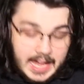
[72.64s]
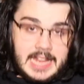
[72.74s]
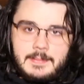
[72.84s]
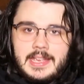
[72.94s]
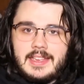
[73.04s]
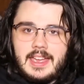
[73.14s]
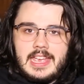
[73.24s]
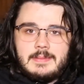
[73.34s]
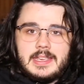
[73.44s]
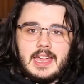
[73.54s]
Amy,
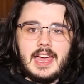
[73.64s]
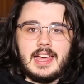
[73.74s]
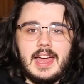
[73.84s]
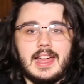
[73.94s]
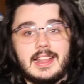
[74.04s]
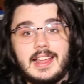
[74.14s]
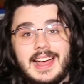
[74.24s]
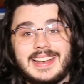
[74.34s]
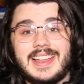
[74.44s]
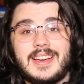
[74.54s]
I
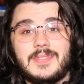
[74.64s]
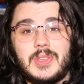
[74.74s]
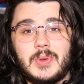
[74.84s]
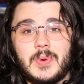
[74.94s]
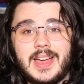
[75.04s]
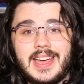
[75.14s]
love you,